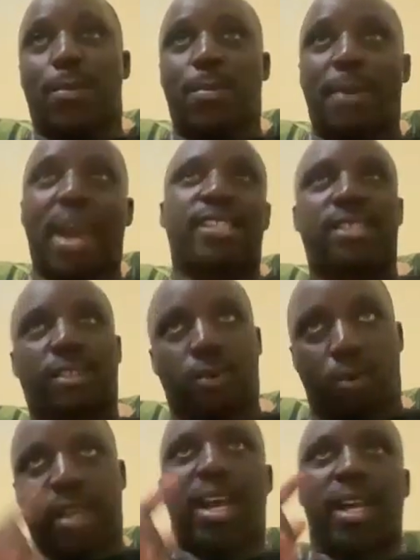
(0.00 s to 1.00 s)
But
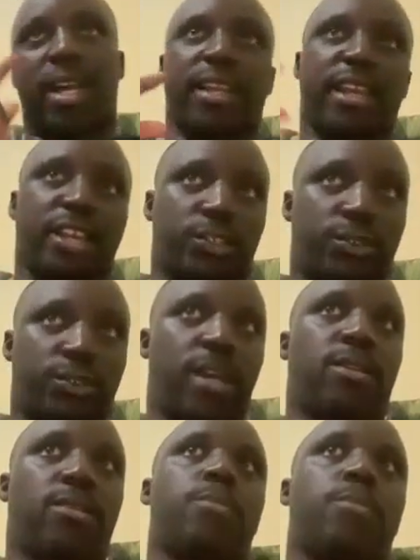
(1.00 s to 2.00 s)
one other leg to
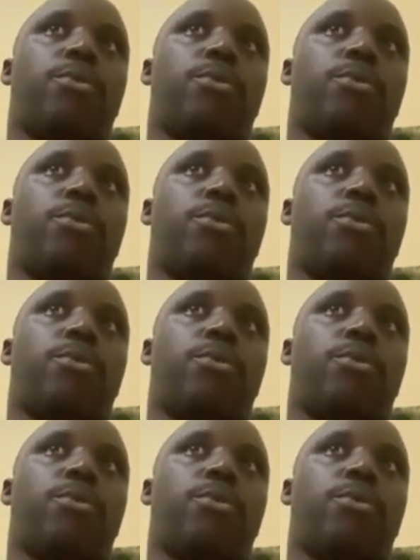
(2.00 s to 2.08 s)
that